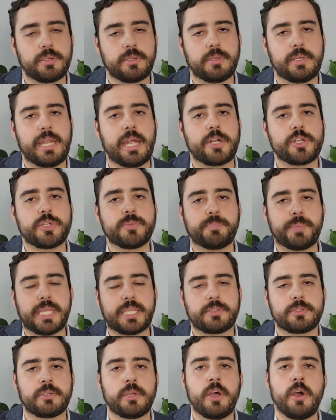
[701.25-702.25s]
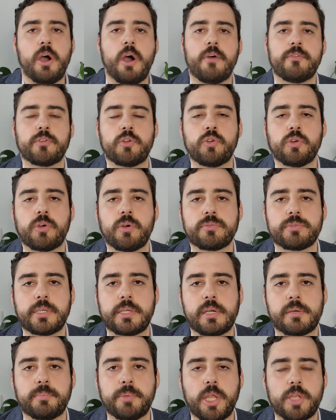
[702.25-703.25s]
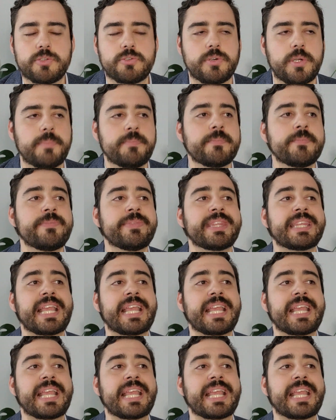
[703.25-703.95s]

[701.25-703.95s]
large peaks of glucose in our bloodstream.